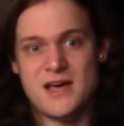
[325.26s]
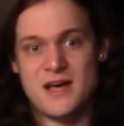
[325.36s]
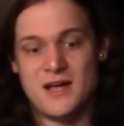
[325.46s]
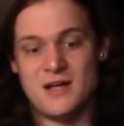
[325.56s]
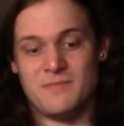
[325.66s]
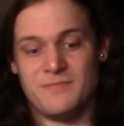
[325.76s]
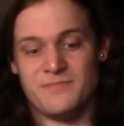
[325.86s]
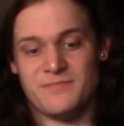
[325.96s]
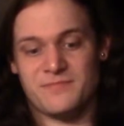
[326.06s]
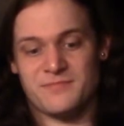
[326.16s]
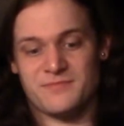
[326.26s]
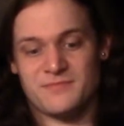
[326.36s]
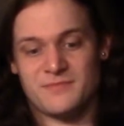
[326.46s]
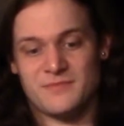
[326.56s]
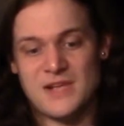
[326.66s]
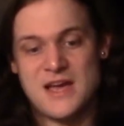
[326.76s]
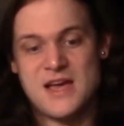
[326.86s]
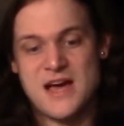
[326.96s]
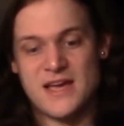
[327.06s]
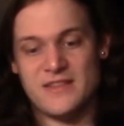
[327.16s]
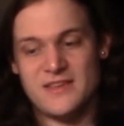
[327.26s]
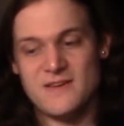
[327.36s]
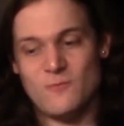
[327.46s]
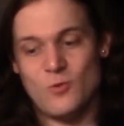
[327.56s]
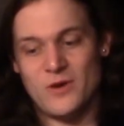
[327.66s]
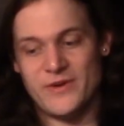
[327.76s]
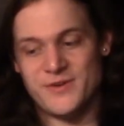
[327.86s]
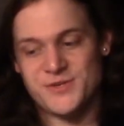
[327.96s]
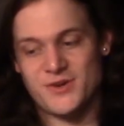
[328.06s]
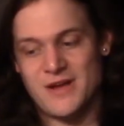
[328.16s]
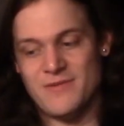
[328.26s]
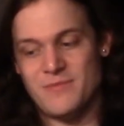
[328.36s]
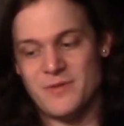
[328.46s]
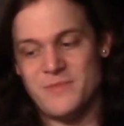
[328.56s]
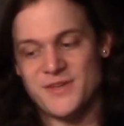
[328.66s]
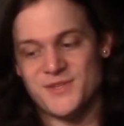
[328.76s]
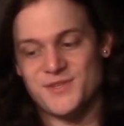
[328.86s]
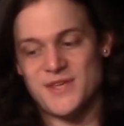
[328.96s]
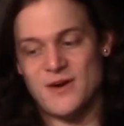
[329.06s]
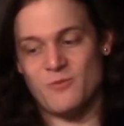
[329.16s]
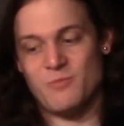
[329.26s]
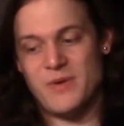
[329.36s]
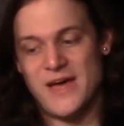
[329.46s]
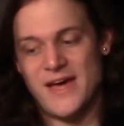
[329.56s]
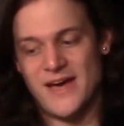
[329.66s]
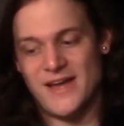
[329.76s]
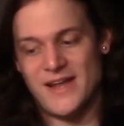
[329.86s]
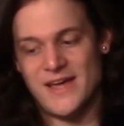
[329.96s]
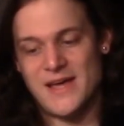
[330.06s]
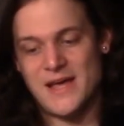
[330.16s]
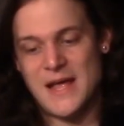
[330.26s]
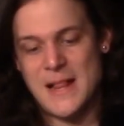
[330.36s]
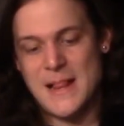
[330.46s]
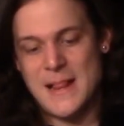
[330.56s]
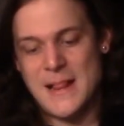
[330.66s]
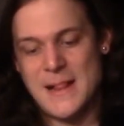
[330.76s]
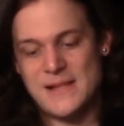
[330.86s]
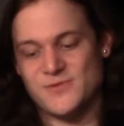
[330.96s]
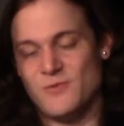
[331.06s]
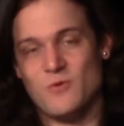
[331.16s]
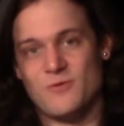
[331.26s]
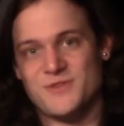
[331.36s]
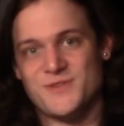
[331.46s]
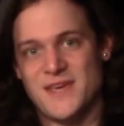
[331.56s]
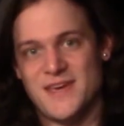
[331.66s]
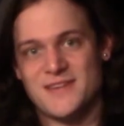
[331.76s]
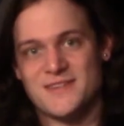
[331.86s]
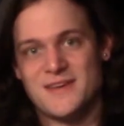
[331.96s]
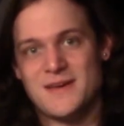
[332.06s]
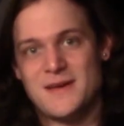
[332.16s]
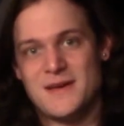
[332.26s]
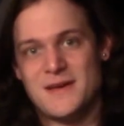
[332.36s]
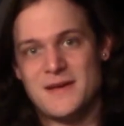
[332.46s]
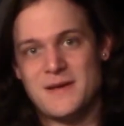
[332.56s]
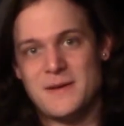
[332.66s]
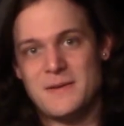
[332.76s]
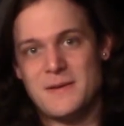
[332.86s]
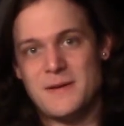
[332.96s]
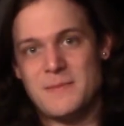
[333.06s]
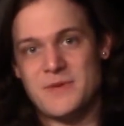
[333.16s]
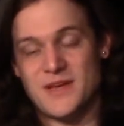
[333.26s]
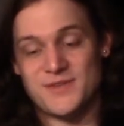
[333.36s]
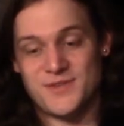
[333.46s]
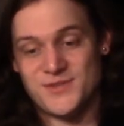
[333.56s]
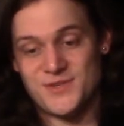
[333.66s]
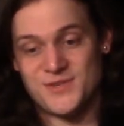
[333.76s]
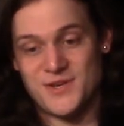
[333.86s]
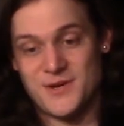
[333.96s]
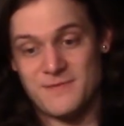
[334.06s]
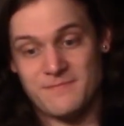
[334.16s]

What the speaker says: I can think of one way to describe it, but it makes it sound bad, so I won't say it. Because this is no,